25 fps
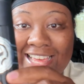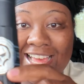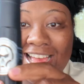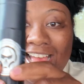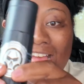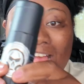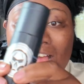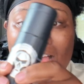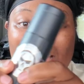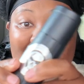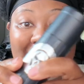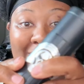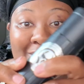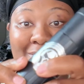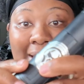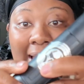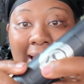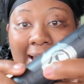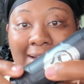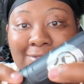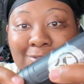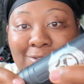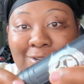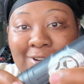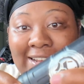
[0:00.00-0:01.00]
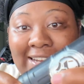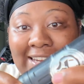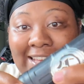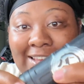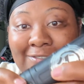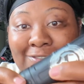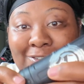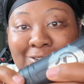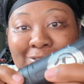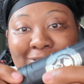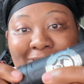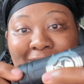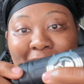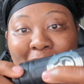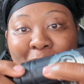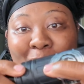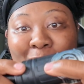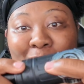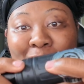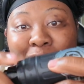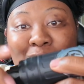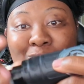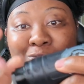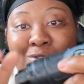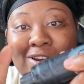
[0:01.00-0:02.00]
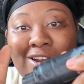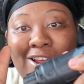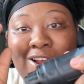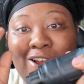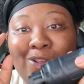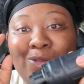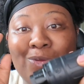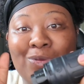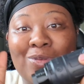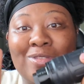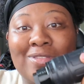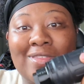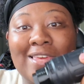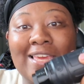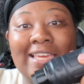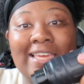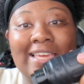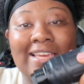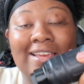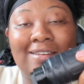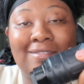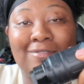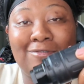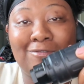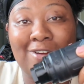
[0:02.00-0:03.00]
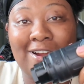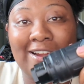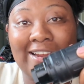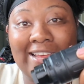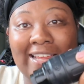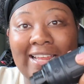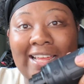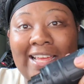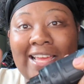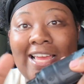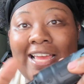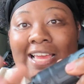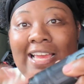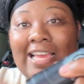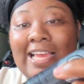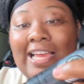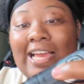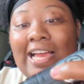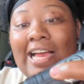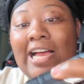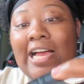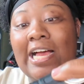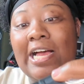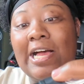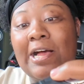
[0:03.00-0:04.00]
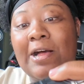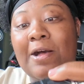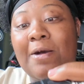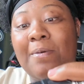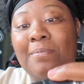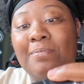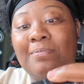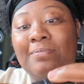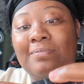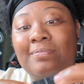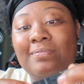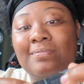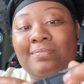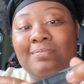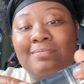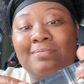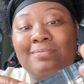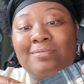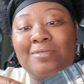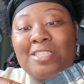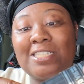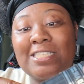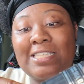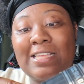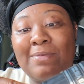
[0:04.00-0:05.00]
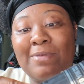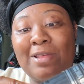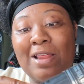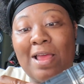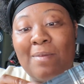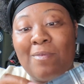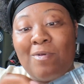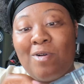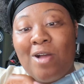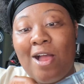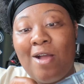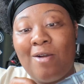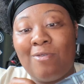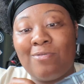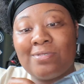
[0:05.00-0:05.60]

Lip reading: If you have one. If you don't, which one are you thinking of running? Just let me know.